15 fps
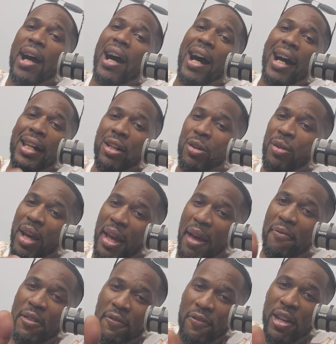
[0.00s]
I don't
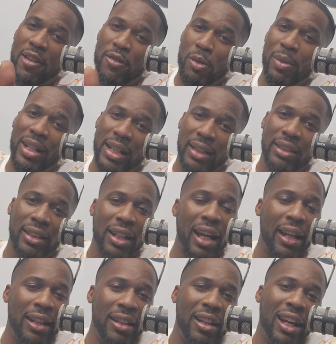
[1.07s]
have the Fever winning
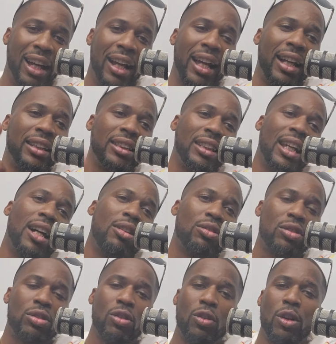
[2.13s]
tonight. I got Seattle
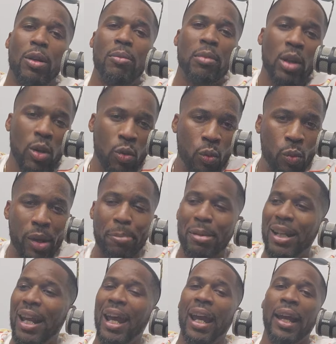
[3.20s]
Storm
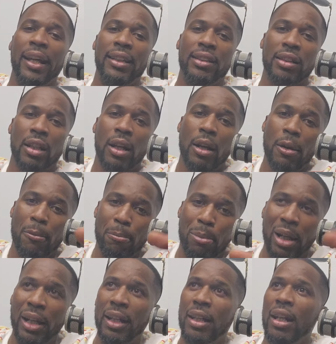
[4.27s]
whipping ass.
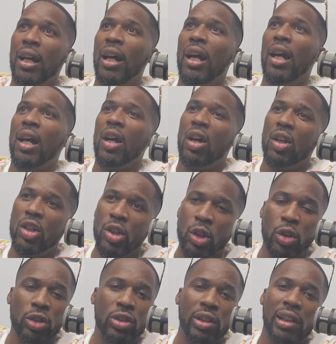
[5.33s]
But
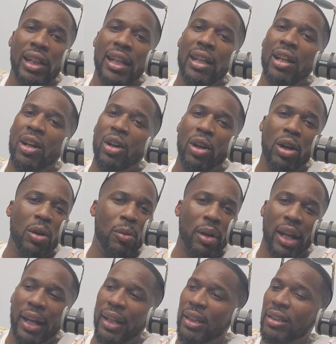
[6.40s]
usually,
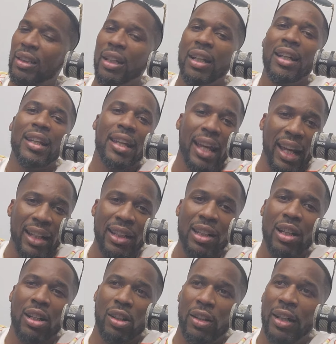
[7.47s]
always, Kaitlyn
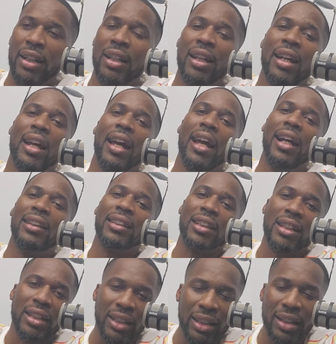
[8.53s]
Clark has a
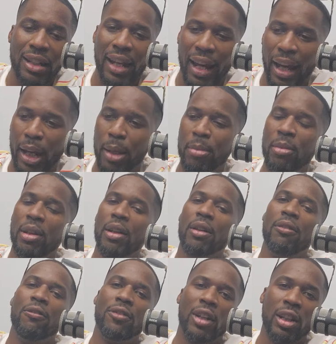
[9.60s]
good game
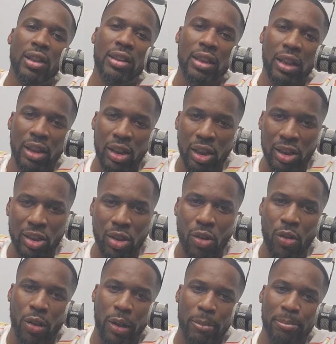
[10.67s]
versus the
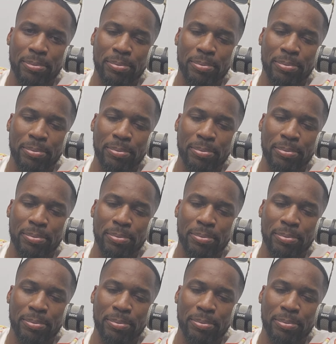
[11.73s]
Storm.